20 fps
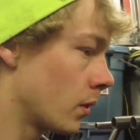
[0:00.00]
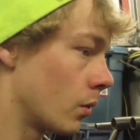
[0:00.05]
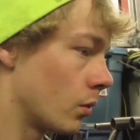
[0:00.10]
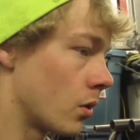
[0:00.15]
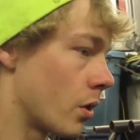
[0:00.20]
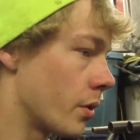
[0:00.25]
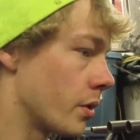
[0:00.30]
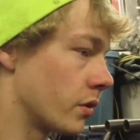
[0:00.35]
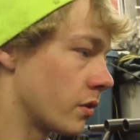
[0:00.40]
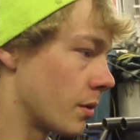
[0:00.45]

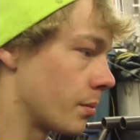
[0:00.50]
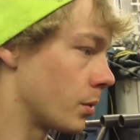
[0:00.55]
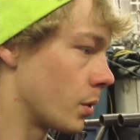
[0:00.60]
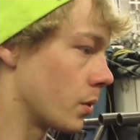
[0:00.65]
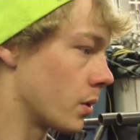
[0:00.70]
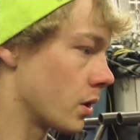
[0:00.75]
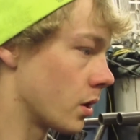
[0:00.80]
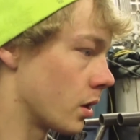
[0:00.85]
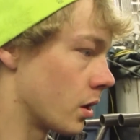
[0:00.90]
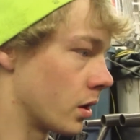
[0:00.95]
we're always
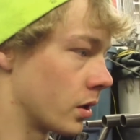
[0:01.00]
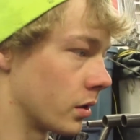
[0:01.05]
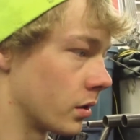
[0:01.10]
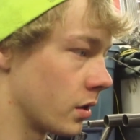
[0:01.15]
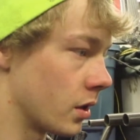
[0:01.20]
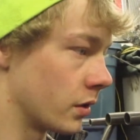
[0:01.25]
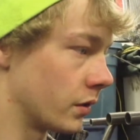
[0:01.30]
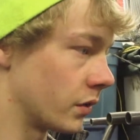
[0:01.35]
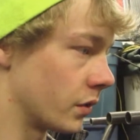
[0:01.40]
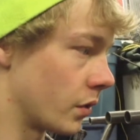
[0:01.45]
uploading on
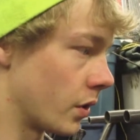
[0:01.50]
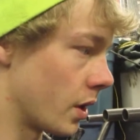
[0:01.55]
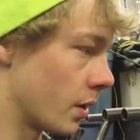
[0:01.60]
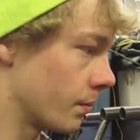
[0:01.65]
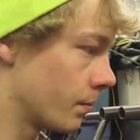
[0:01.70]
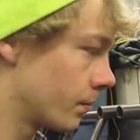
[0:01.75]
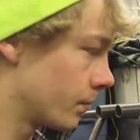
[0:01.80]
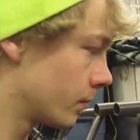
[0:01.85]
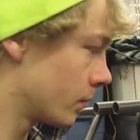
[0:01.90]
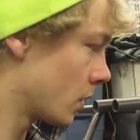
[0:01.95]
Instagram.